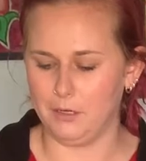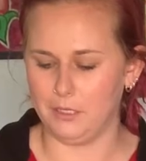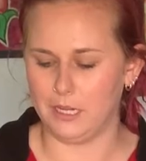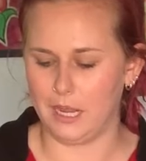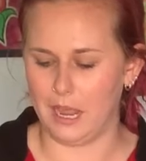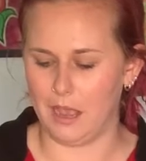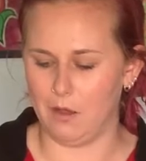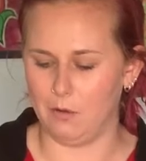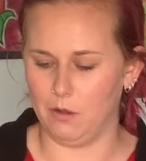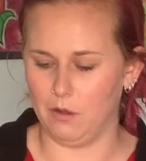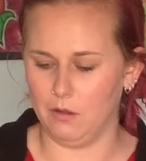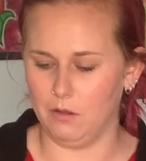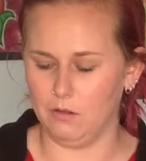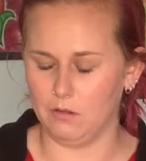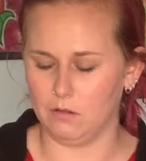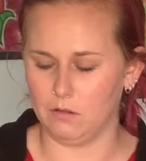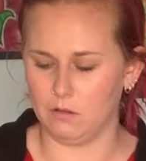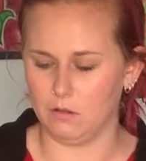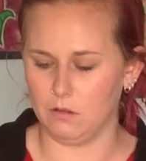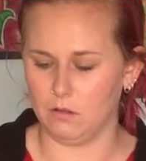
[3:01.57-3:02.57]
towel
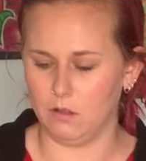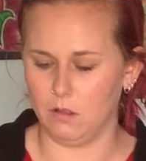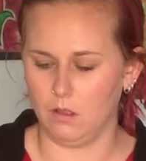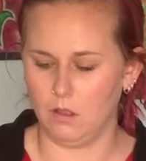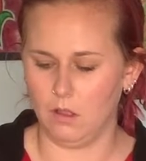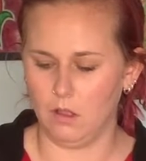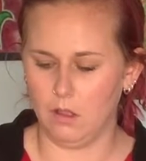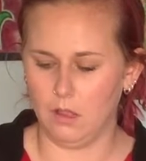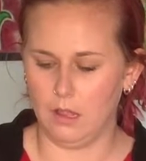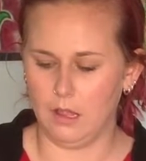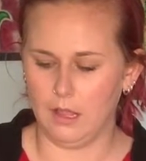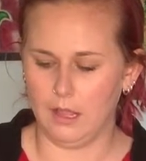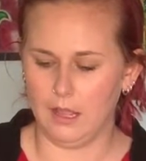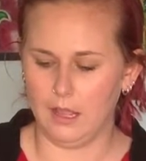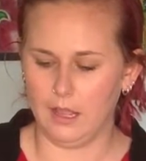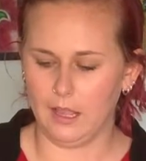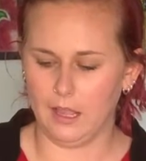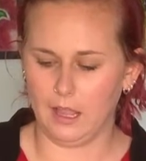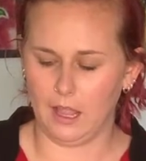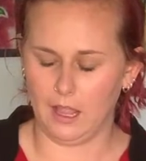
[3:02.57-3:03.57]

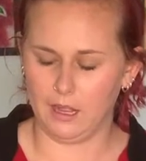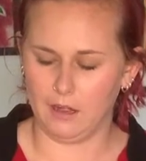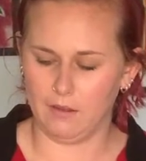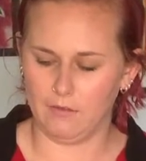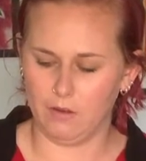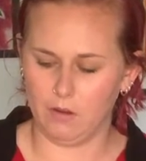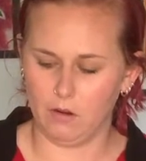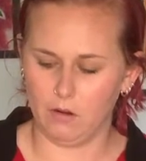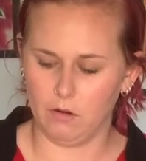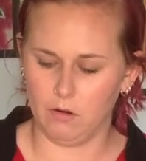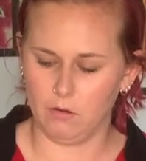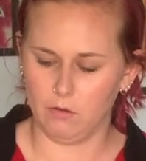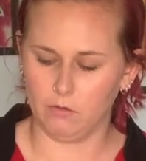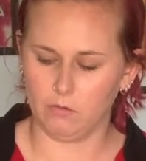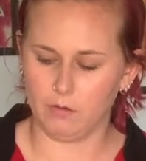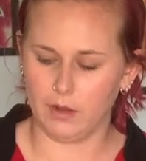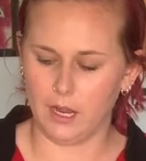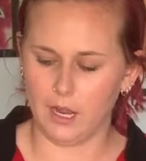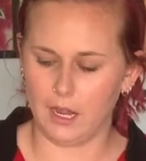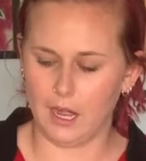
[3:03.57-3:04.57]
and kind of
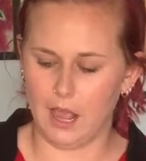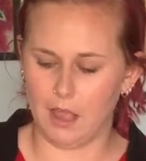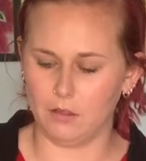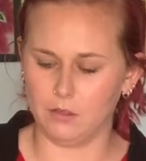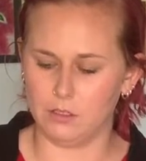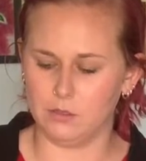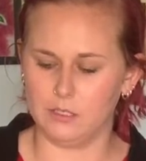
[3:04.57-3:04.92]
wring it out.